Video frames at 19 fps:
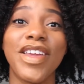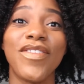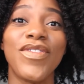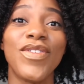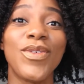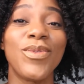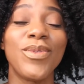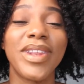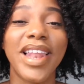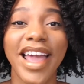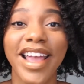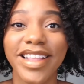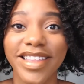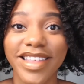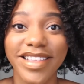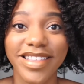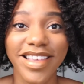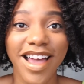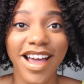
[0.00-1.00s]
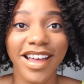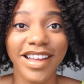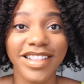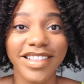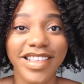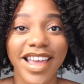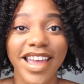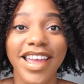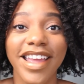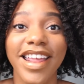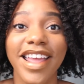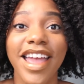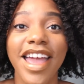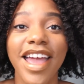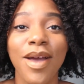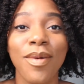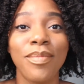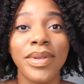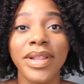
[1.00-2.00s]
If you like this content,
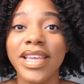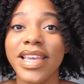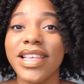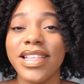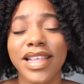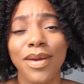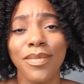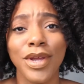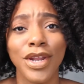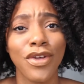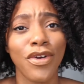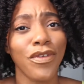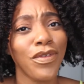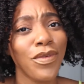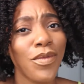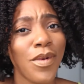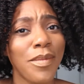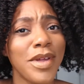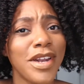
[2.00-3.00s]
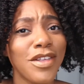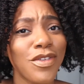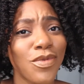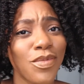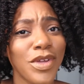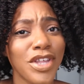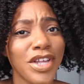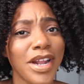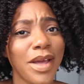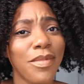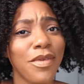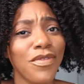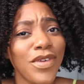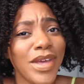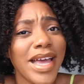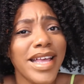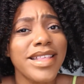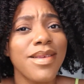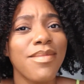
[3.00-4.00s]
please let me know. If you want me to switch it up, if
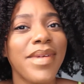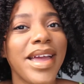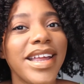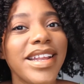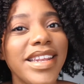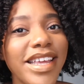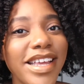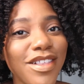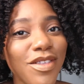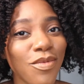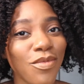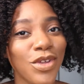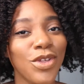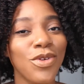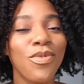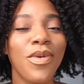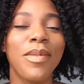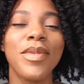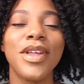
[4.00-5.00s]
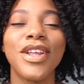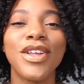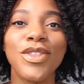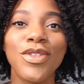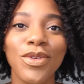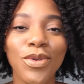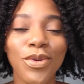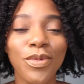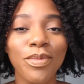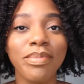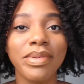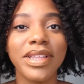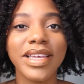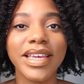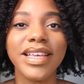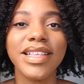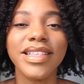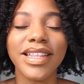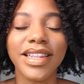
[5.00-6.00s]
you got some ideas on what you want me to do,
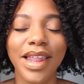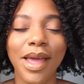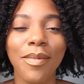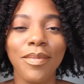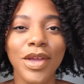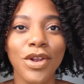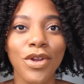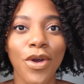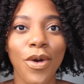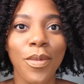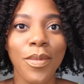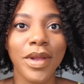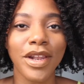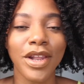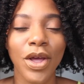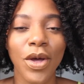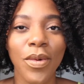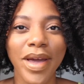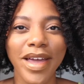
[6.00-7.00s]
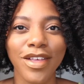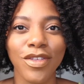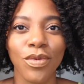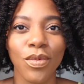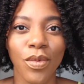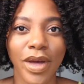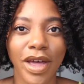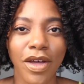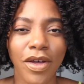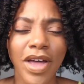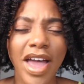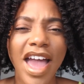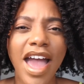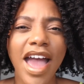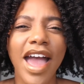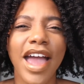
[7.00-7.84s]
please let me know below as well.